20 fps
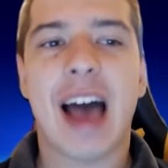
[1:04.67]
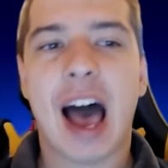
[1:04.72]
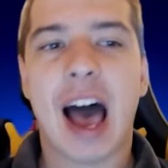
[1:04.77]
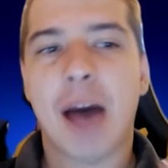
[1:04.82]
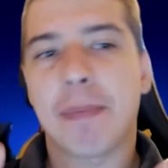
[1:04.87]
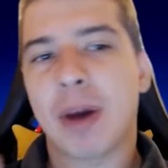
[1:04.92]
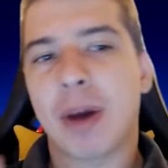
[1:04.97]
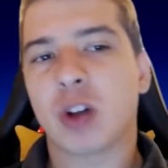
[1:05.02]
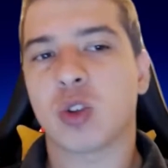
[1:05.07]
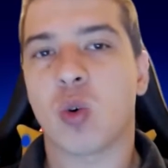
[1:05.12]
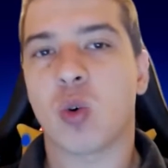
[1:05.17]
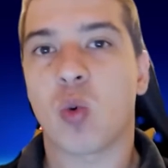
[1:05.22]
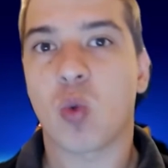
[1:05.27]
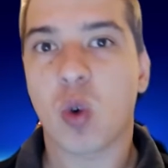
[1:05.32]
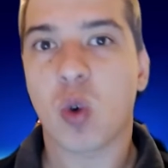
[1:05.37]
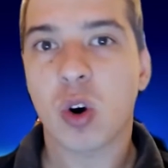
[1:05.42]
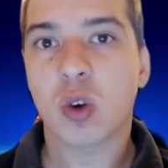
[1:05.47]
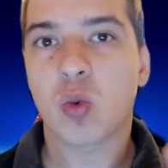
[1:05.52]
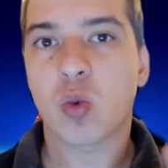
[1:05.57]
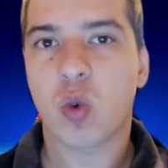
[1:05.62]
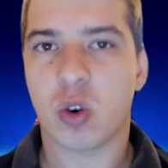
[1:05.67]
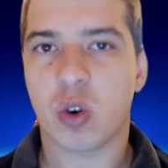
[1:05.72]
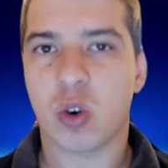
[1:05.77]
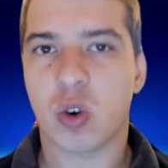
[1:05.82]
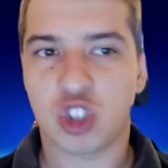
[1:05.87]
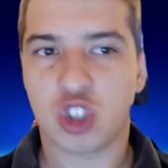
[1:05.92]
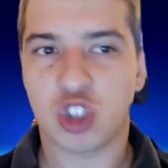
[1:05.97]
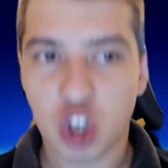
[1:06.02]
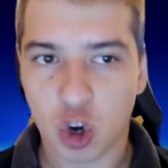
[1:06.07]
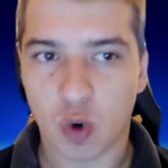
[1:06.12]
about World War
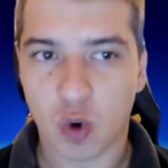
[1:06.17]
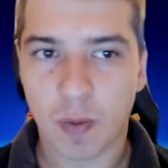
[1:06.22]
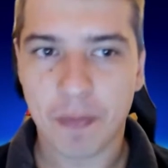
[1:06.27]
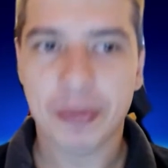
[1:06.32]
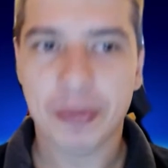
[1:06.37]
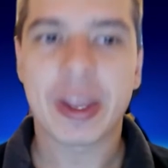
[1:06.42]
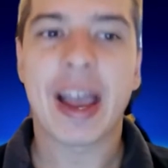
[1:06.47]
II,